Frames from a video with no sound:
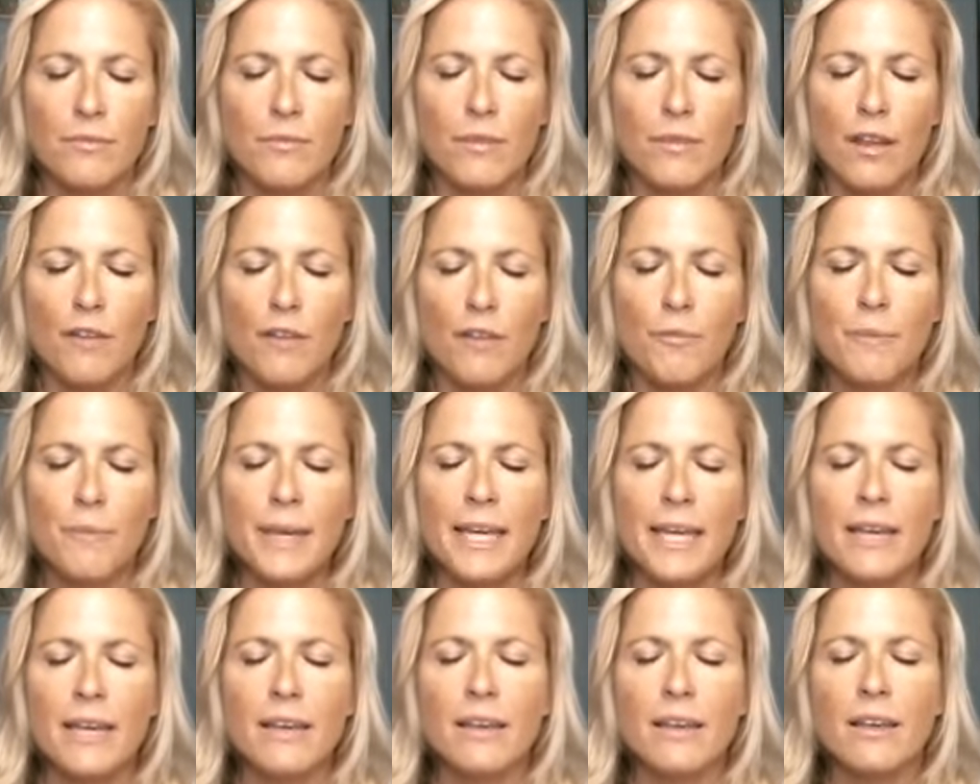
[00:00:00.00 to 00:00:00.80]
of
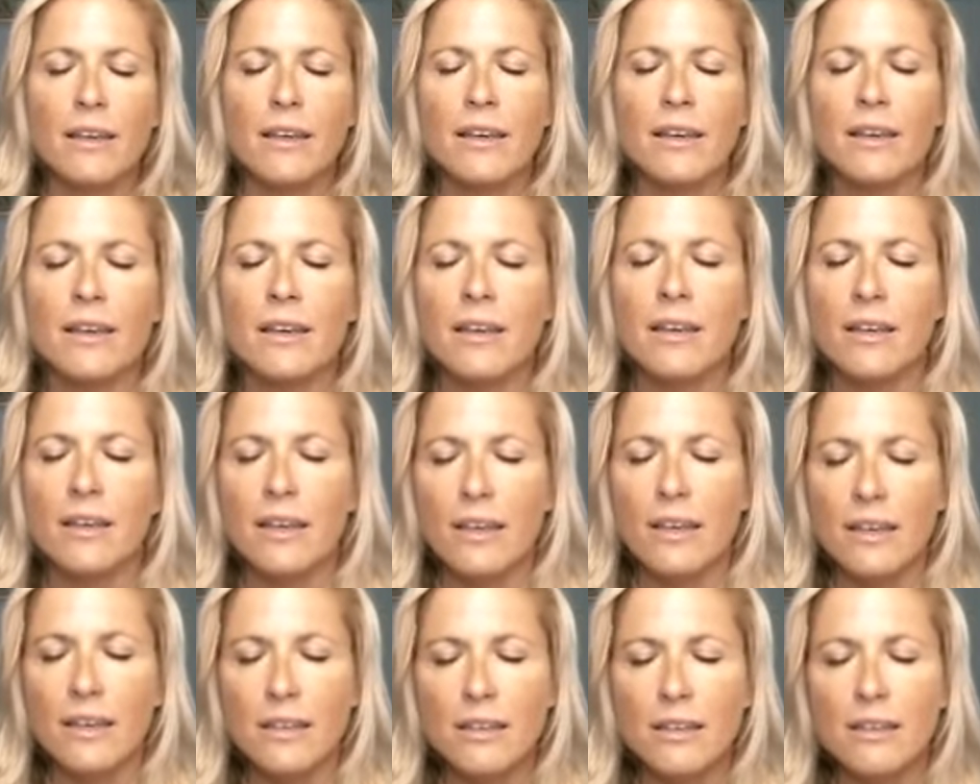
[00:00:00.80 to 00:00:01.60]
being
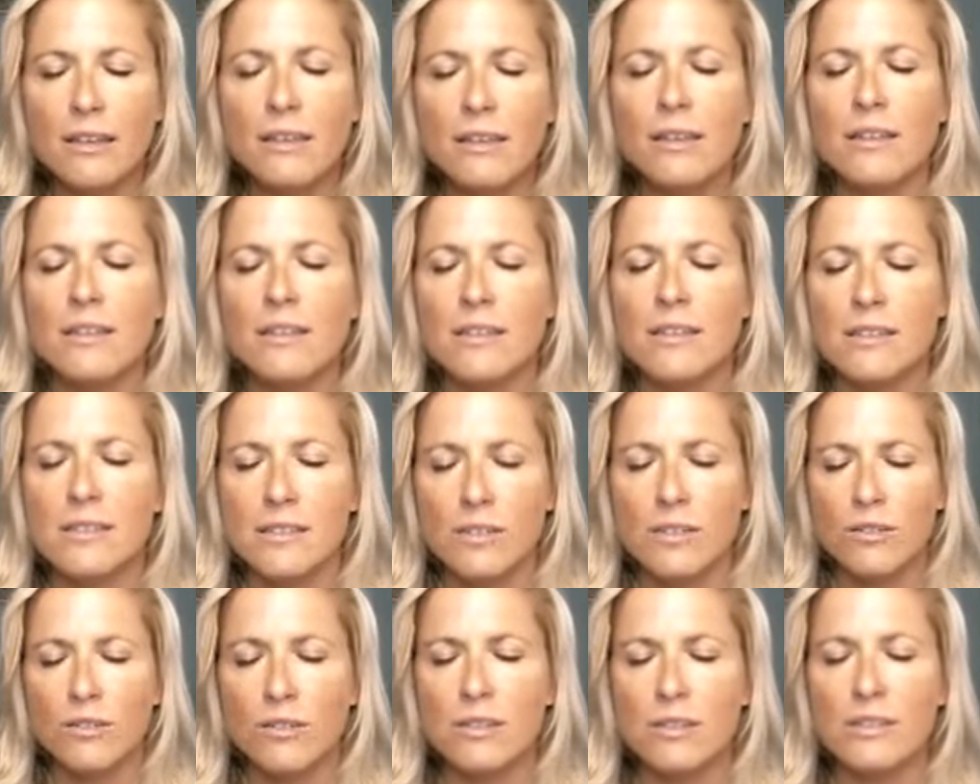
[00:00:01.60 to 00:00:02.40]
in the
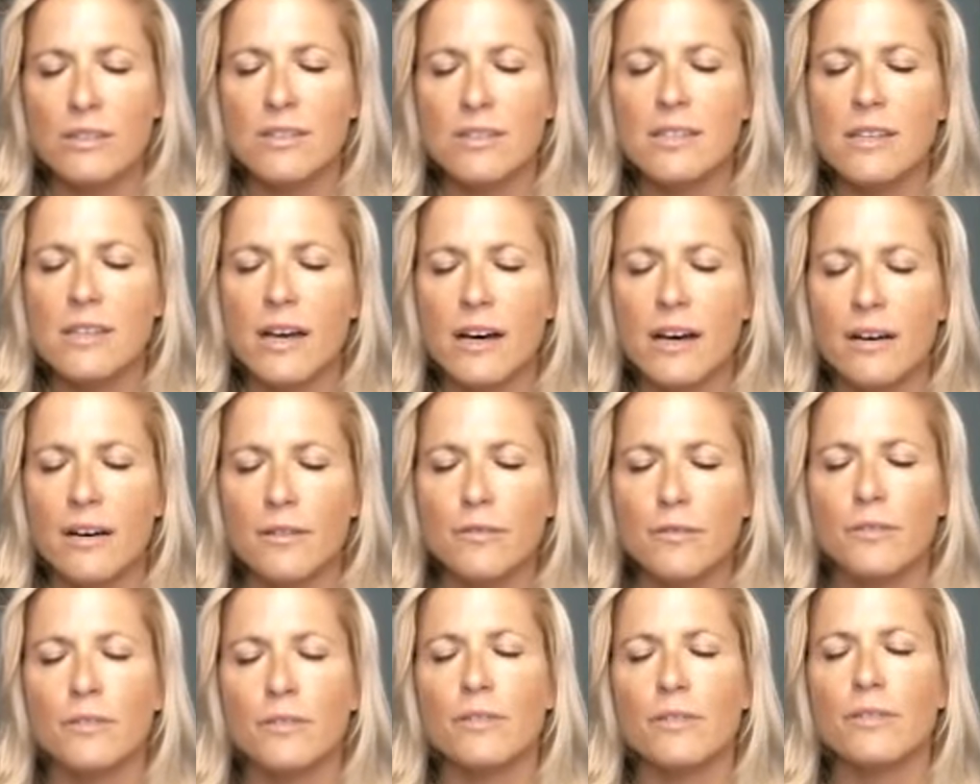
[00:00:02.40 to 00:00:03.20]
stillness
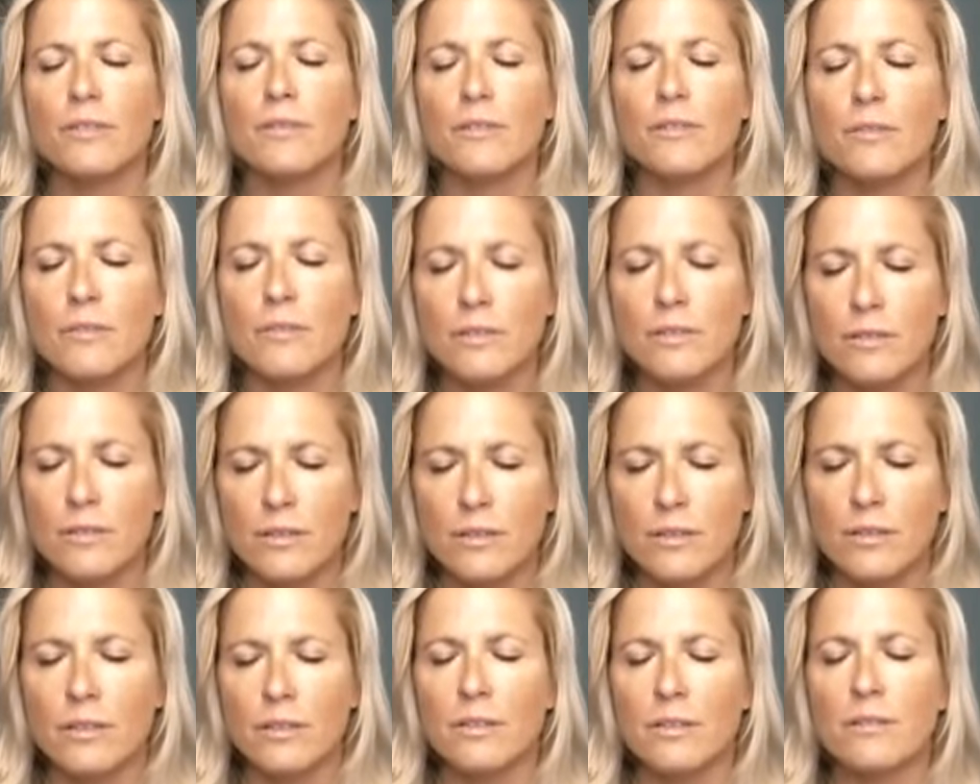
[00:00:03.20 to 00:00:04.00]
of
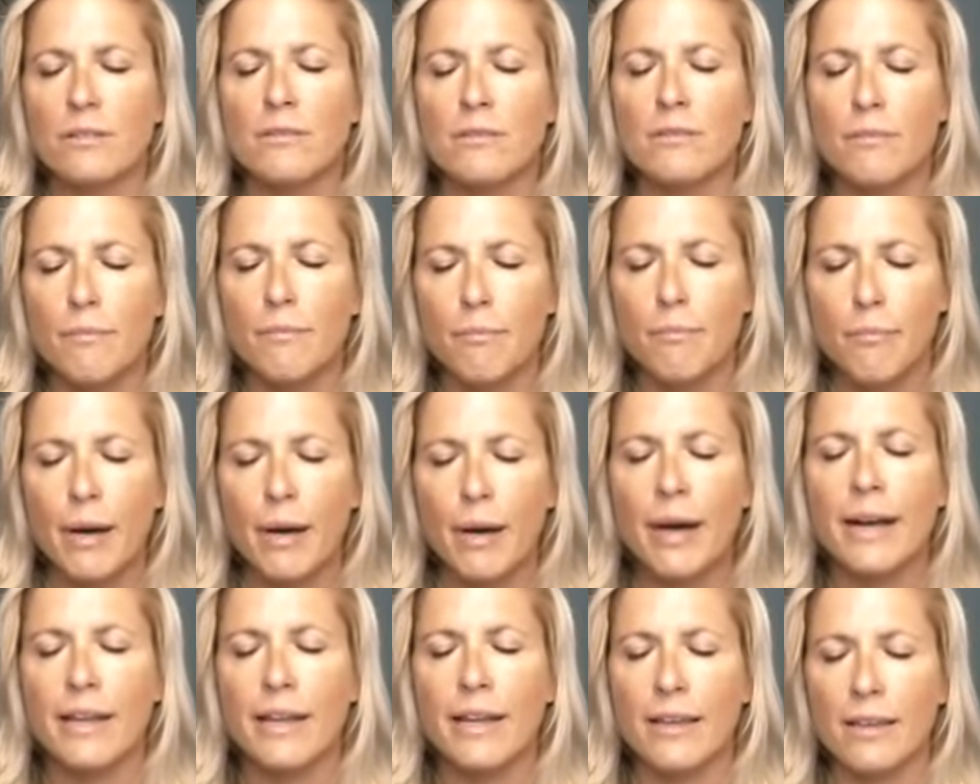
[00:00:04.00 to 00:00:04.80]
the
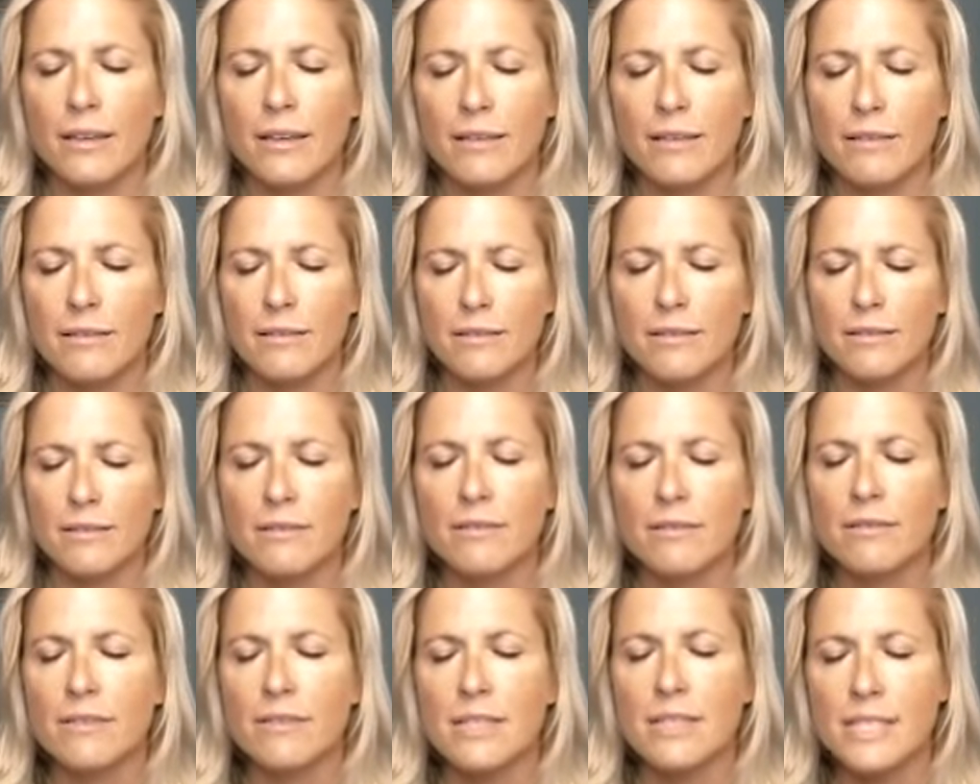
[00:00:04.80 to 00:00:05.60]
body,
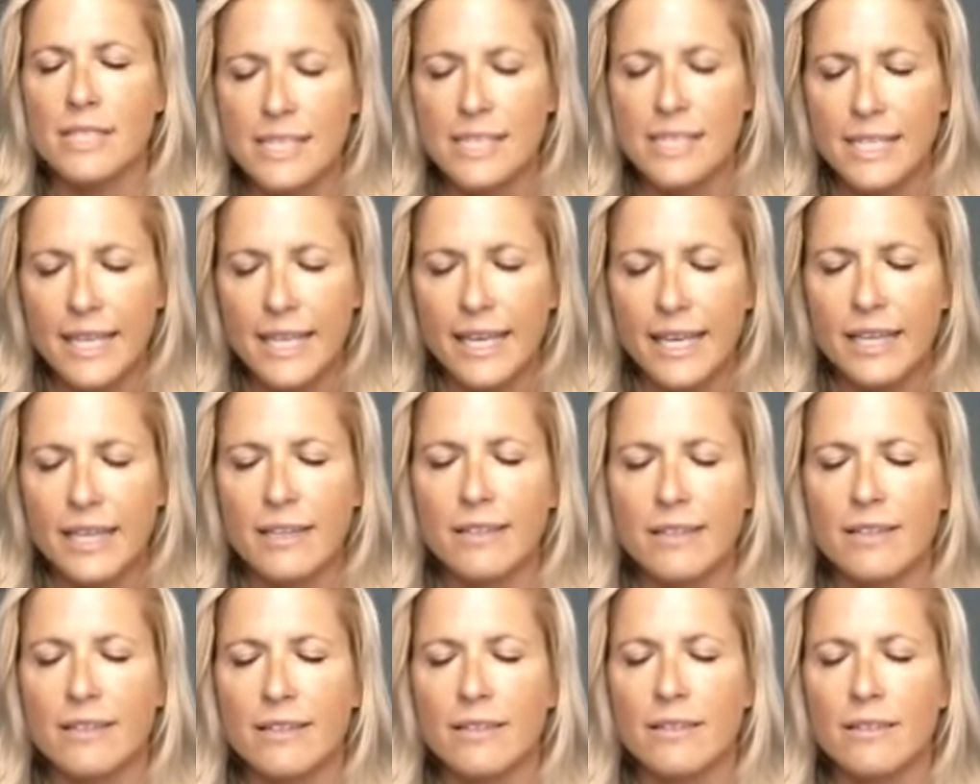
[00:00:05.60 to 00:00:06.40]
the
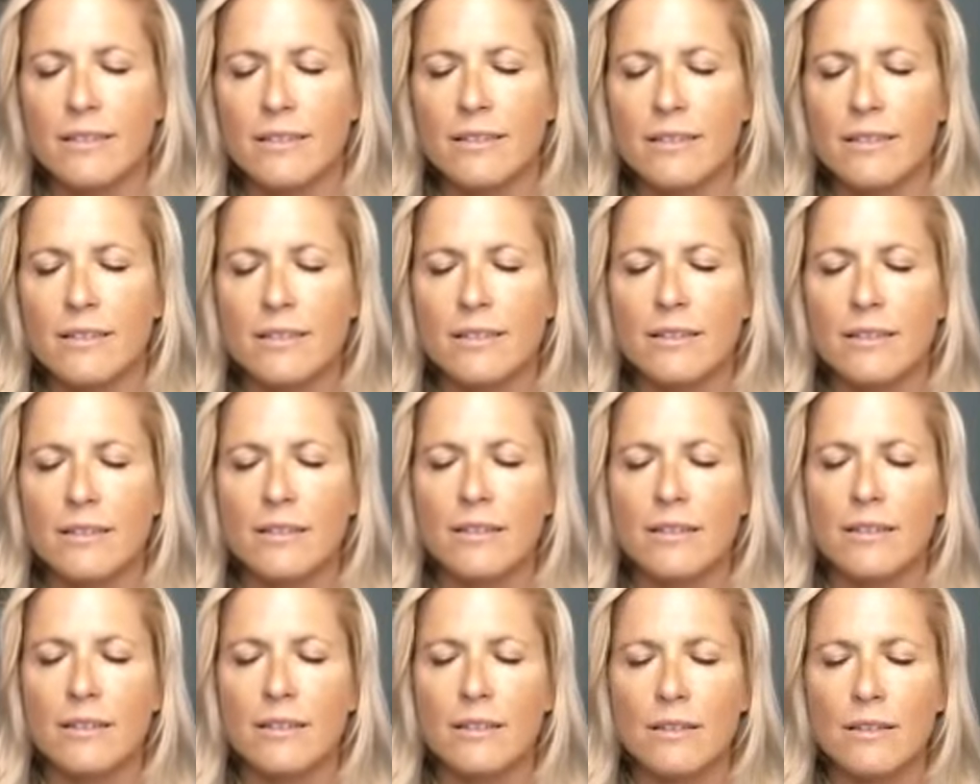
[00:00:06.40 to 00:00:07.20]
skin,
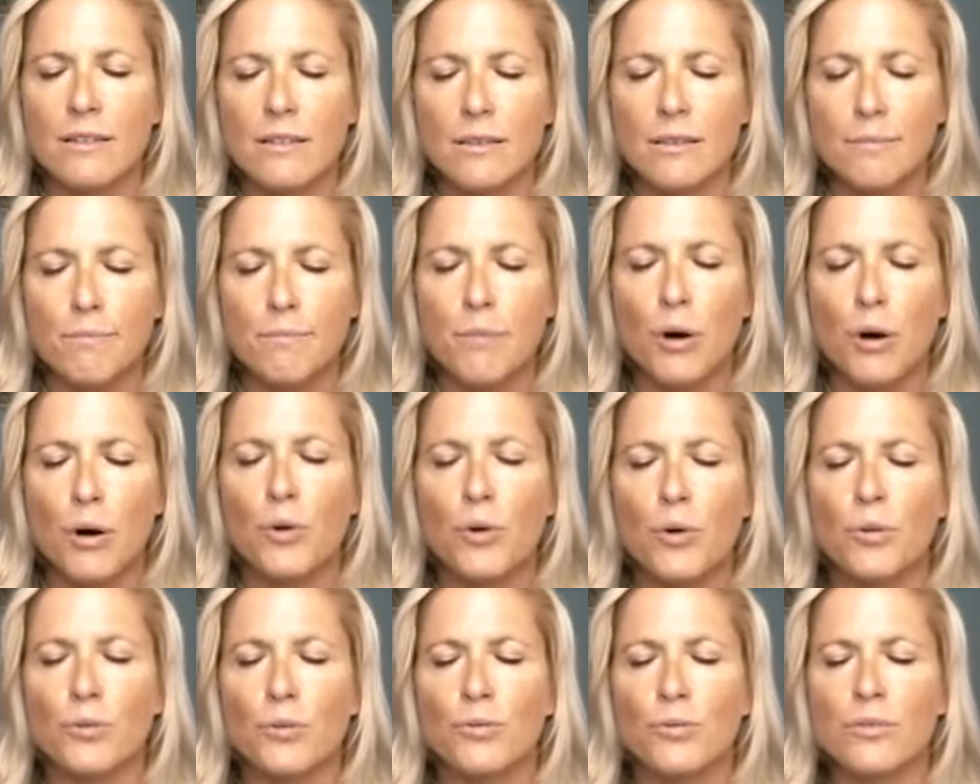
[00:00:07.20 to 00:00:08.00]
the
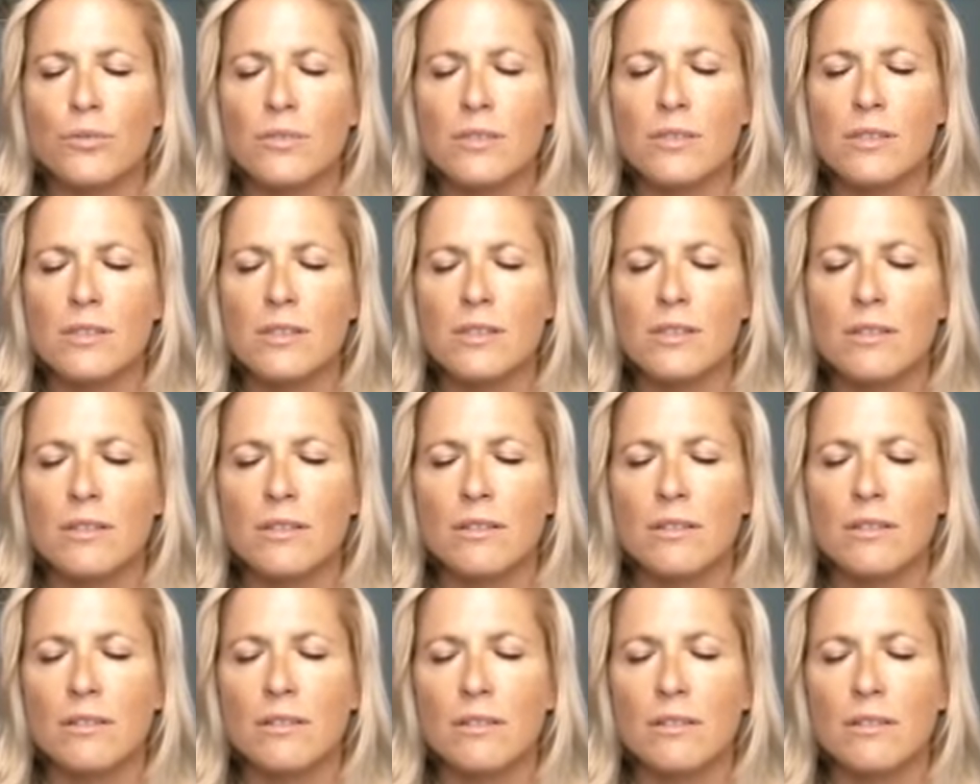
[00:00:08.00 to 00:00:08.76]
bones,